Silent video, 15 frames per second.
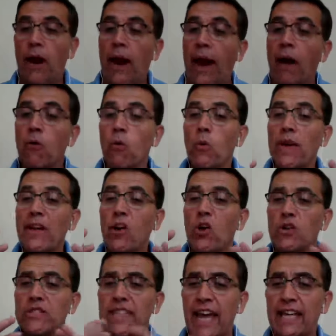how we
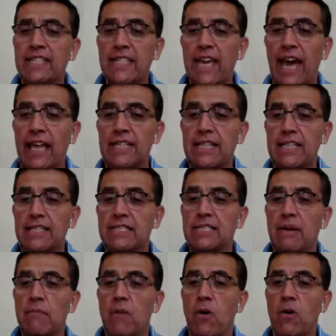connect the athletes
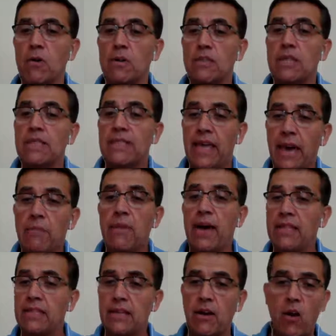among them
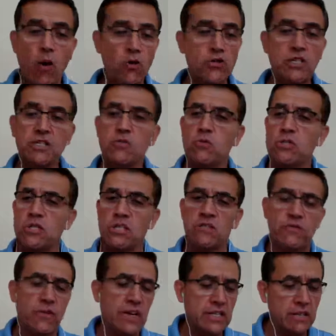and the coaches, which
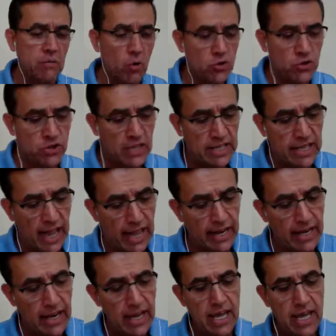is filling the emotional
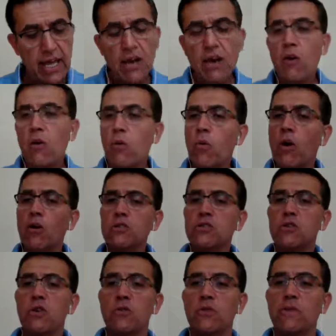tank. We
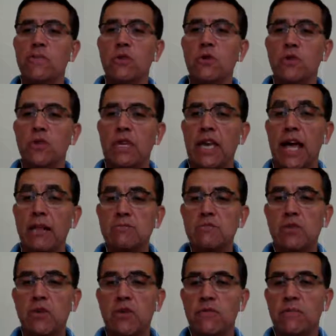also review the
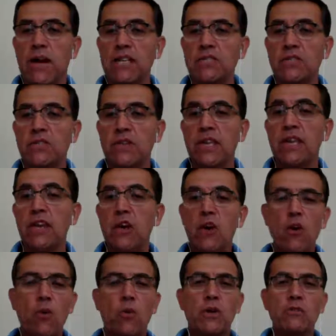entry of mastery,
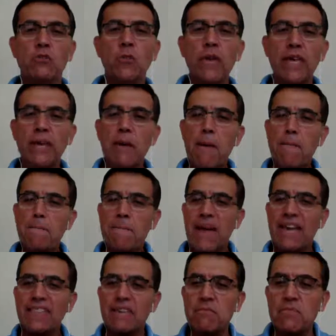when we
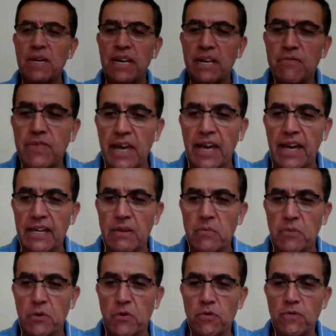make them believe they can
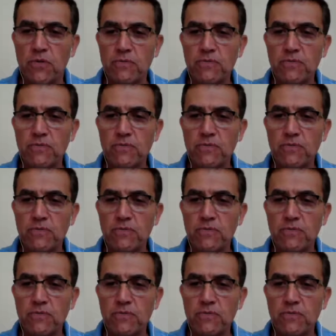improve